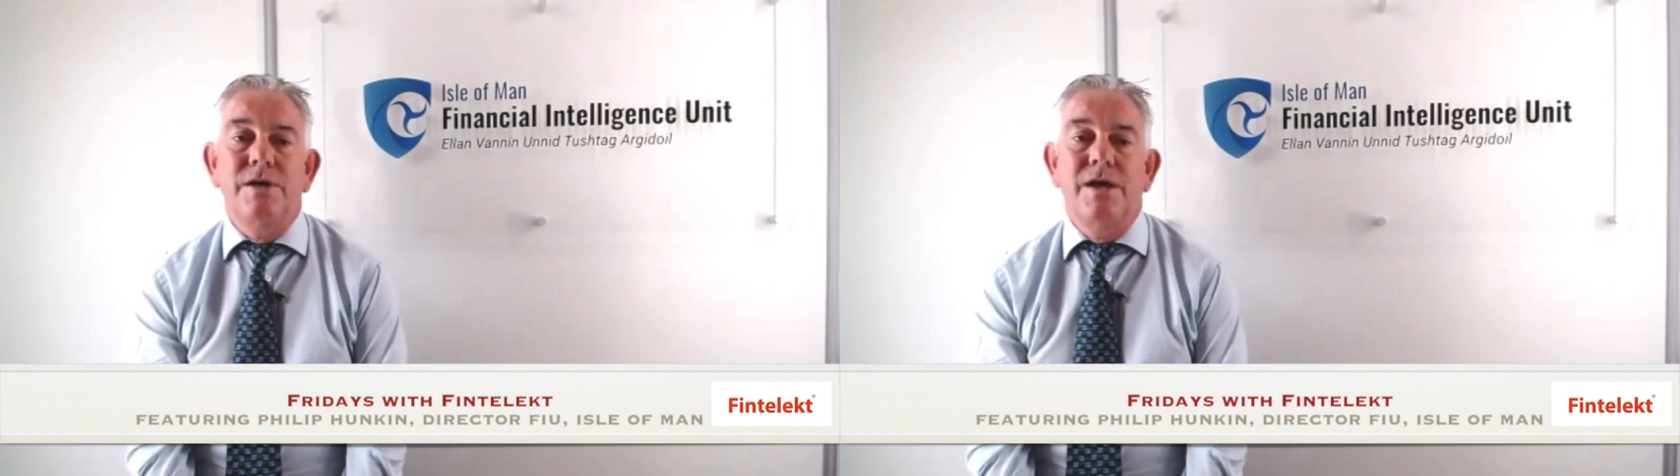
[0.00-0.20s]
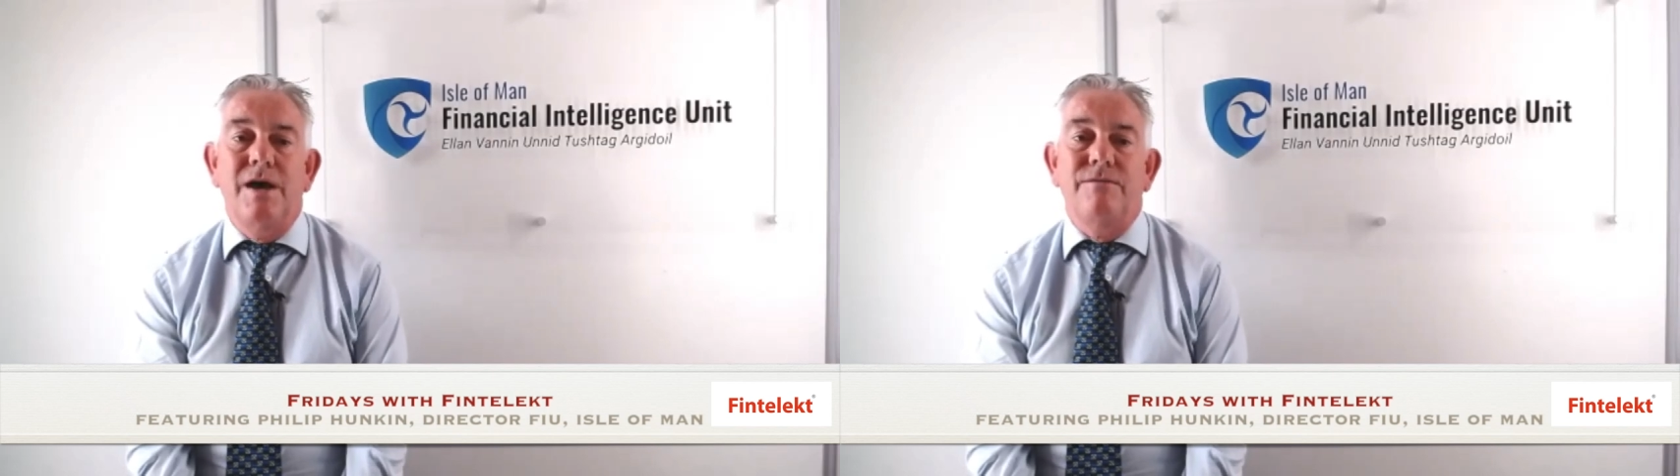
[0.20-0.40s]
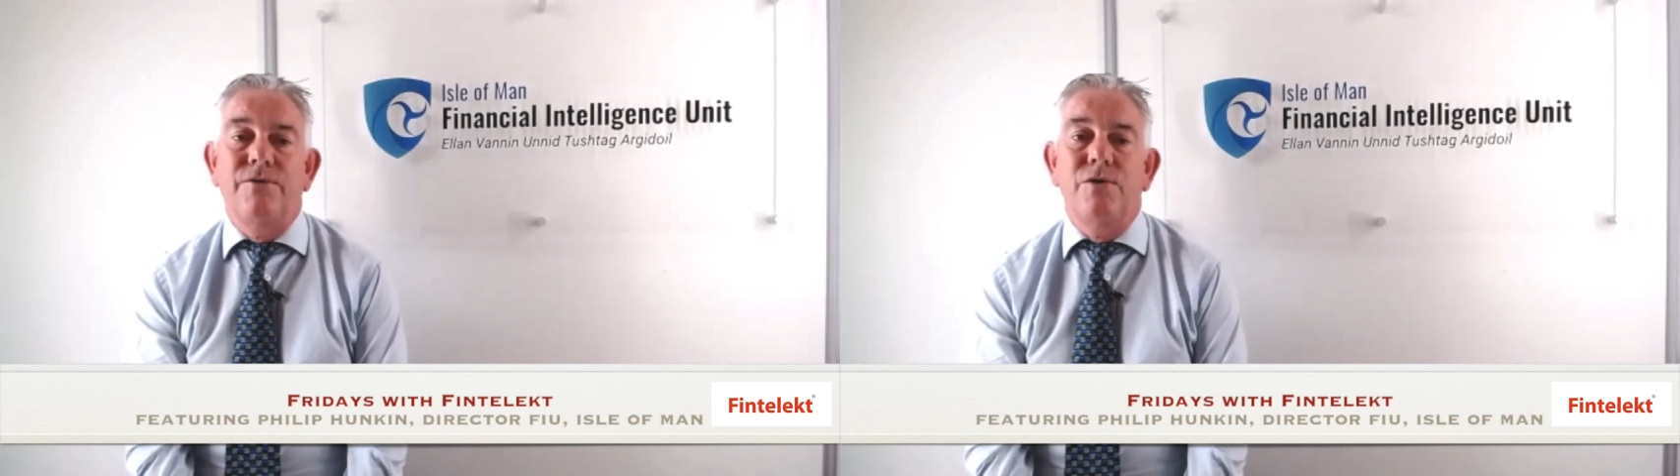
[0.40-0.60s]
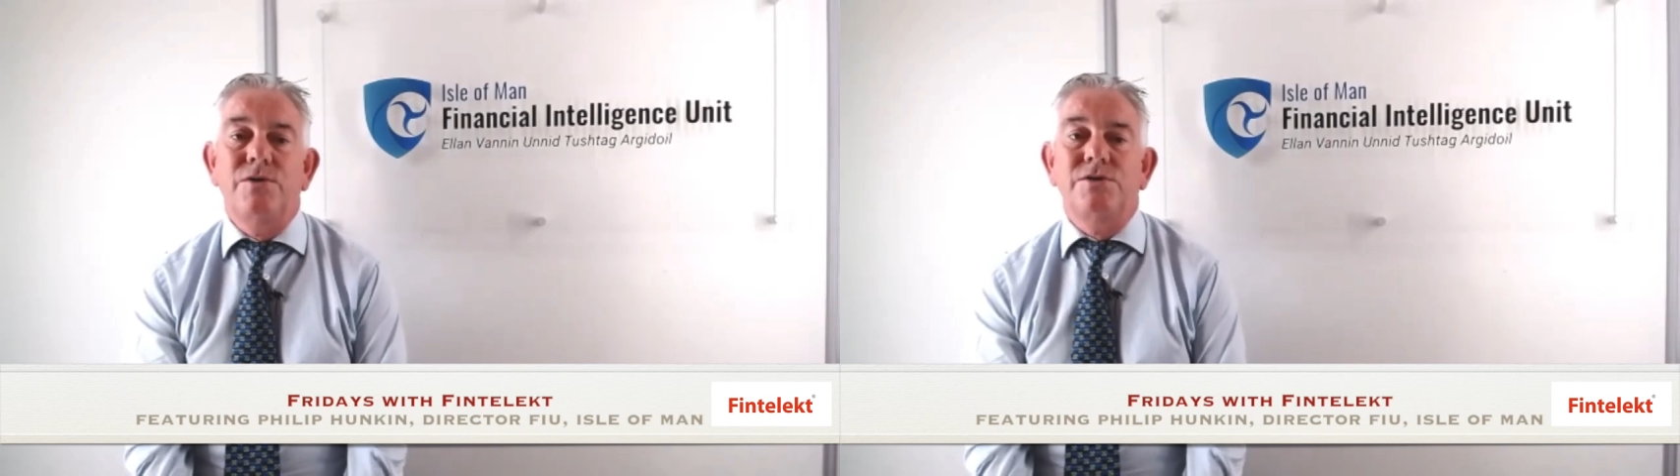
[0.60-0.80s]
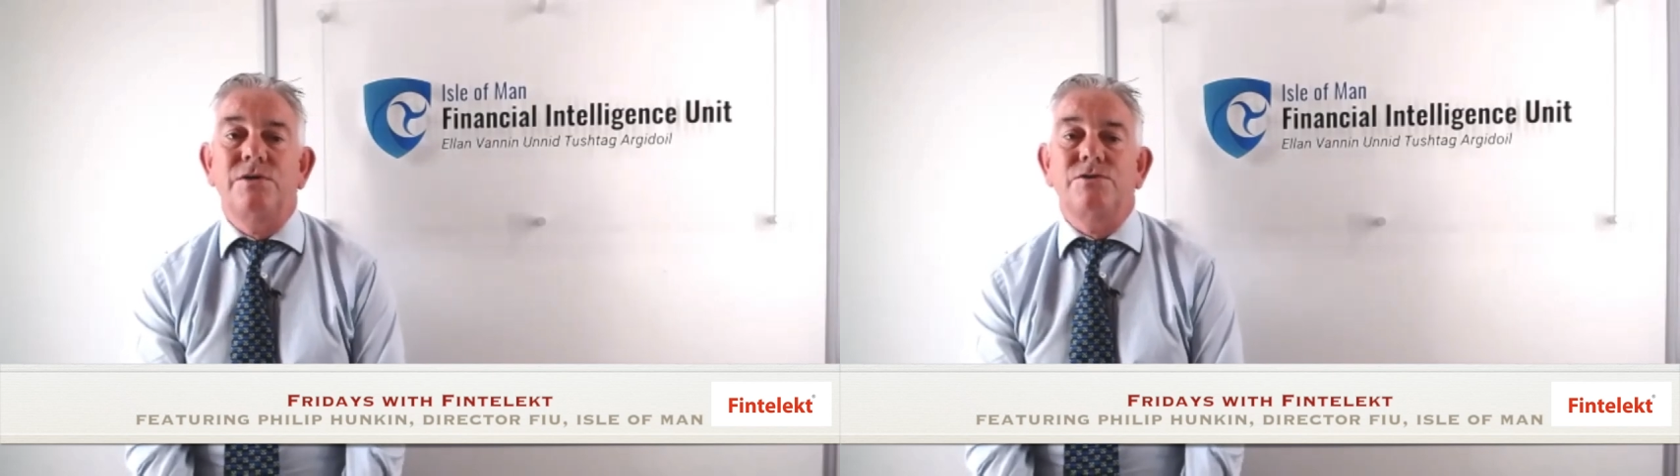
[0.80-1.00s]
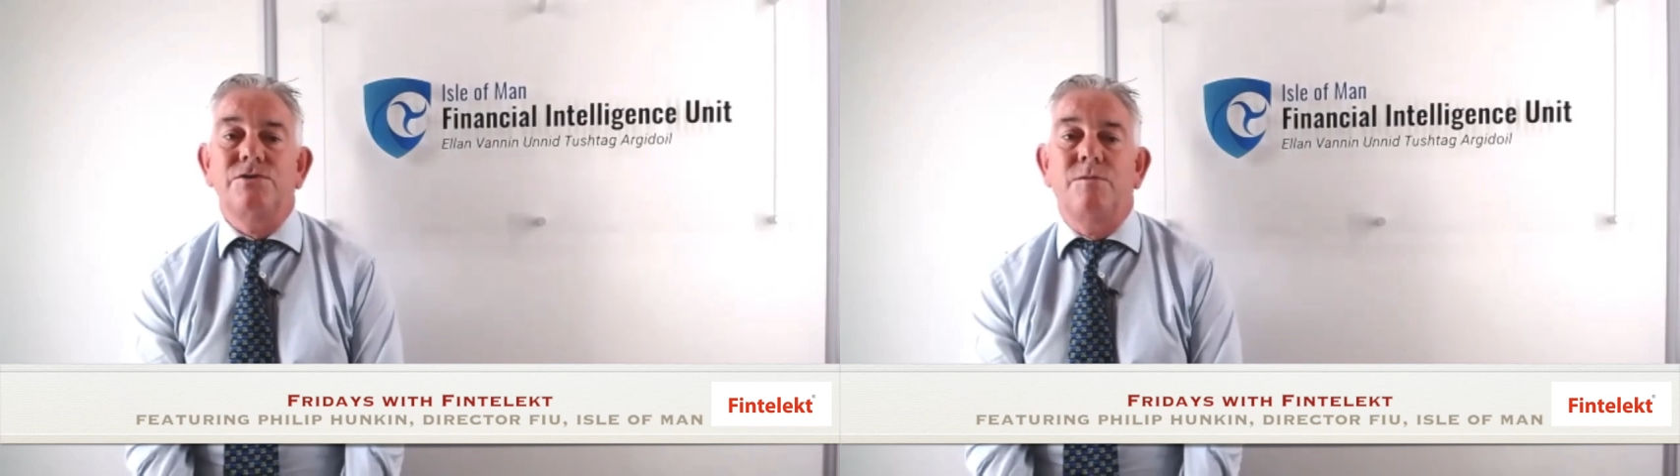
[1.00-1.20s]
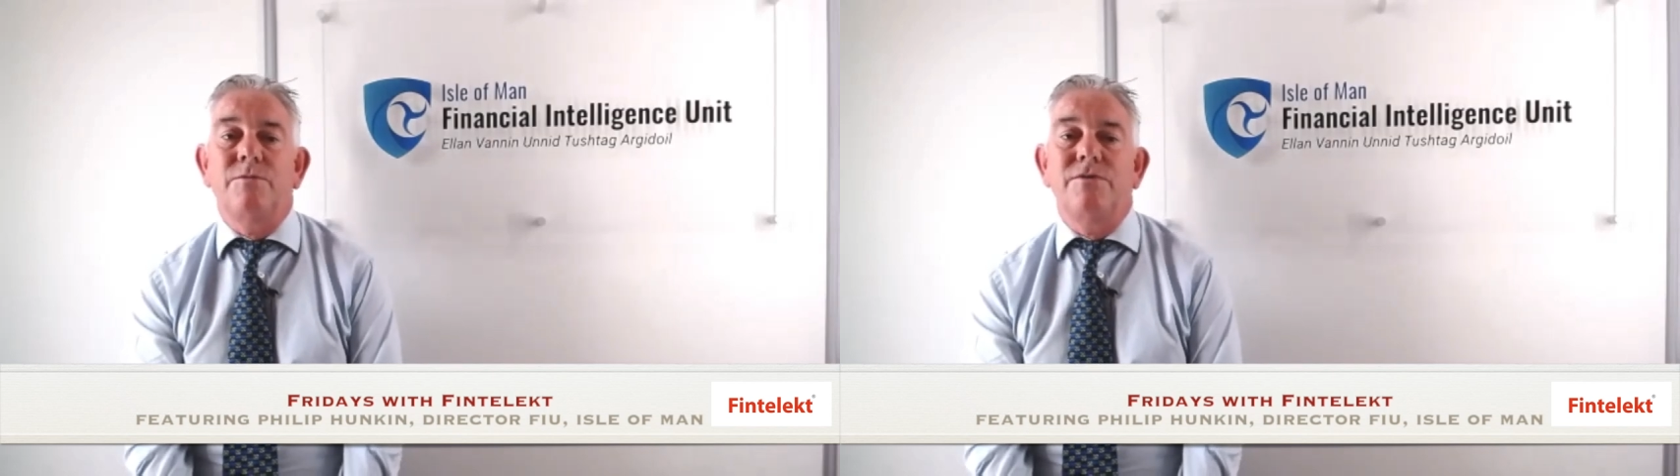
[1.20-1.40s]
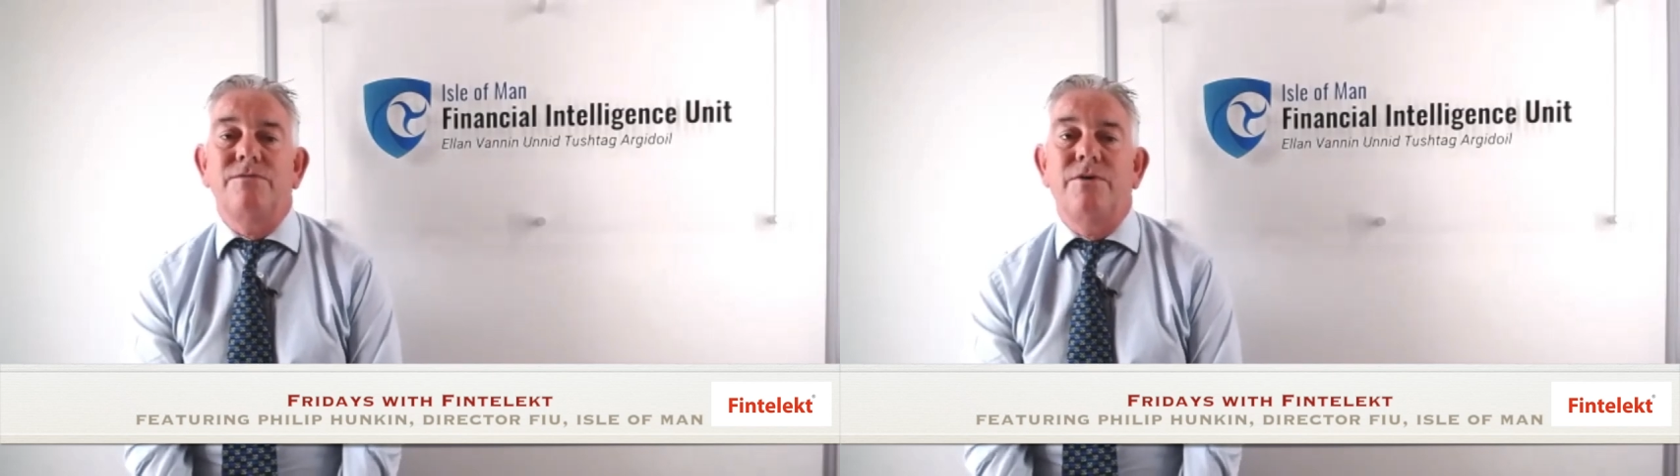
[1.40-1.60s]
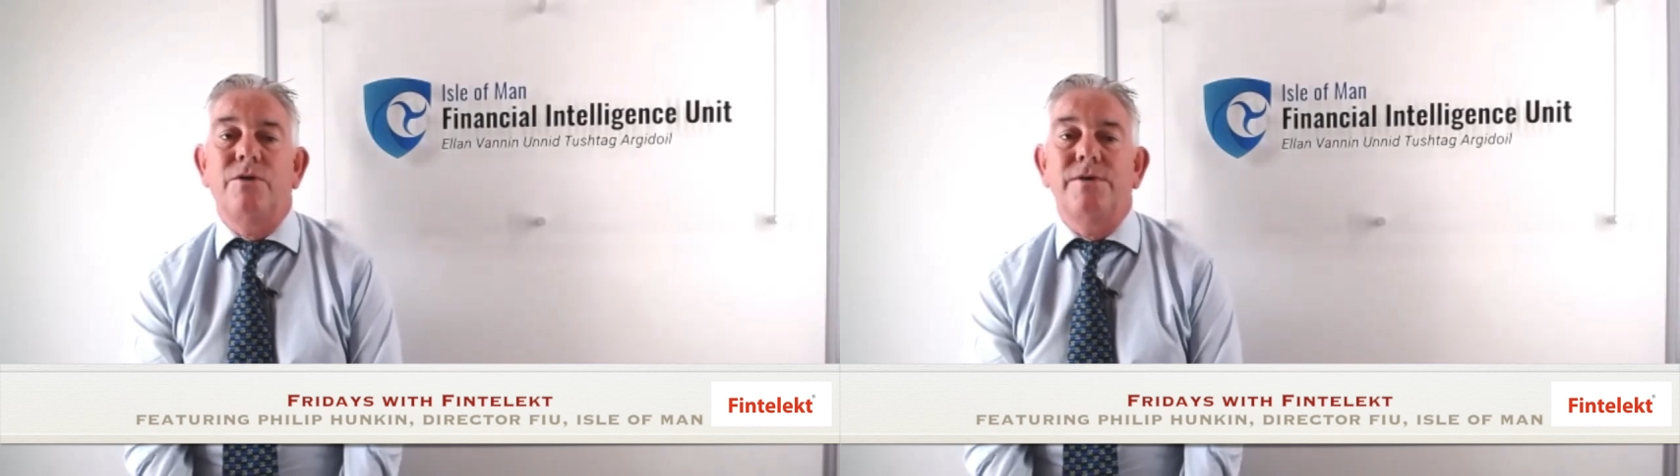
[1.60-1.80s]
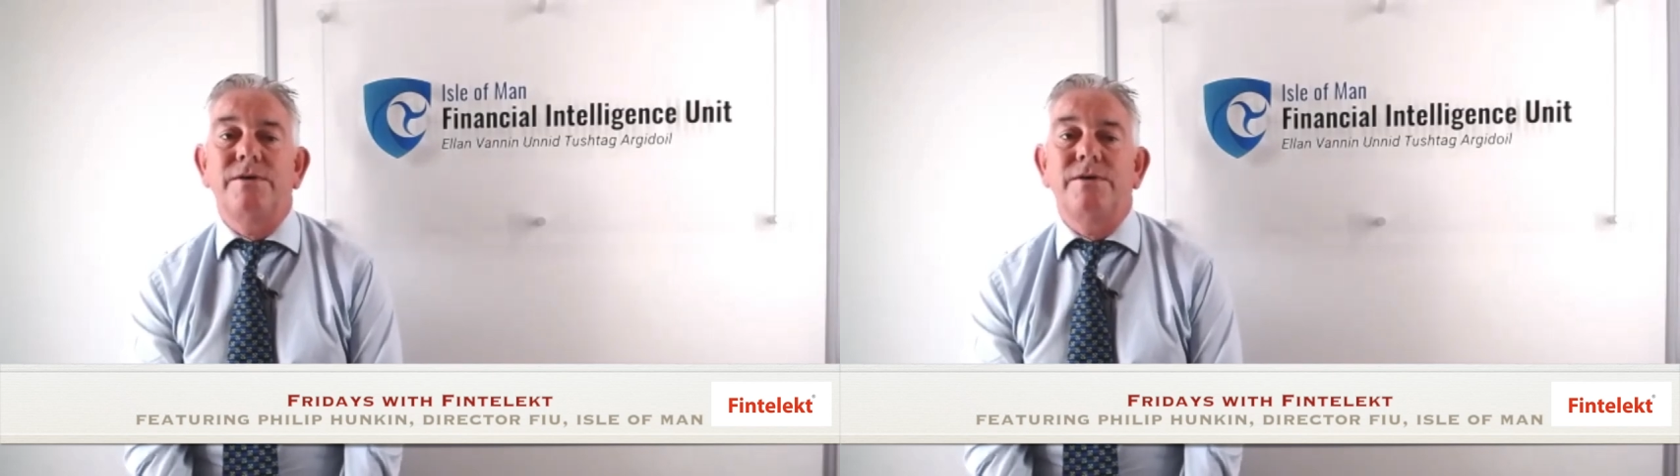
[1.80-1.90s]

and focuses on some of the following: